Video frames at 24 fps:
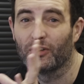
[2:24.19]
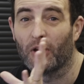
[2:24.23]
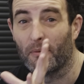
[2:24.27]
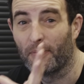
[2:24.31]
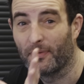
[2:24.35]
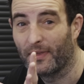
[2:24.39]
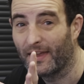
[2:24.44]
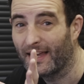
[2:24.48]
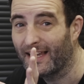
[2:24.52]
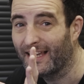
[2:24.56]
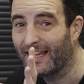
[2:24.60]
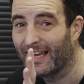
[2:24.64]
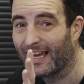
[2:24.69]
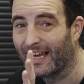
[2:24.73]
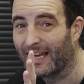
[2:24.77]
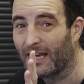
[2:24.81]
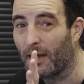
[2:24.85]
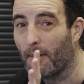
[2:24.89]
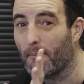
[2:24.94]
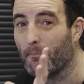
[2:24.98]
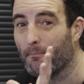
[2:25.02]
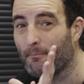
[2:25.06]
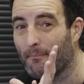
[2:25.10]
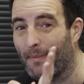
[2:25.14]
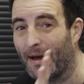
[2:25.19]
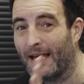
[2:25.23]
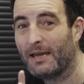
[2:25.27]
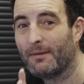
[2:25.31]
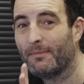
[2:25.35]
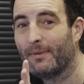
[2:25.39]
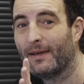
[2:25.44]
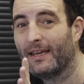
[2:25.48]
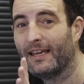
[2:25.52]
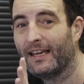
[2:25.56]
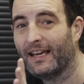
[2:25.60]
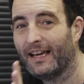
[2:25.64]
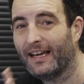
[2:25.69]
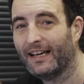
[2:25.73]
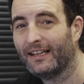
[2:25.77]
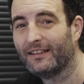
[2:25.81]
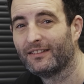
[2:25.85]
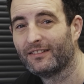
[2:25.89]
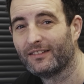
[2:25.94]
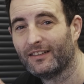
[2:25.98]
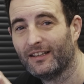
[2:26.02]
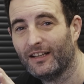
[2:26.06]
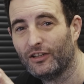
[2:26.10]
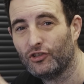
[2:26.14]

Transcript: So I'm thinking maybe it's